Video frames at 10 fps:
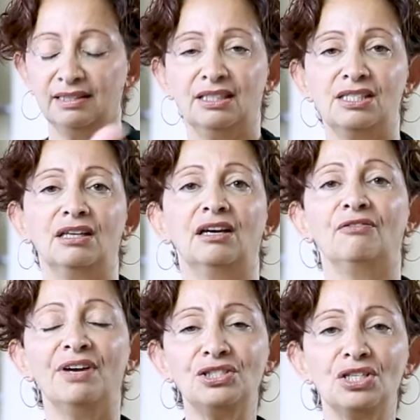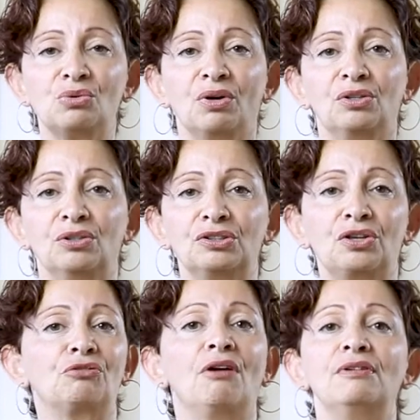veggies were cooked,
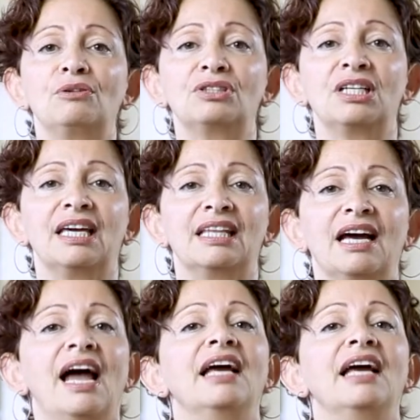throw it all together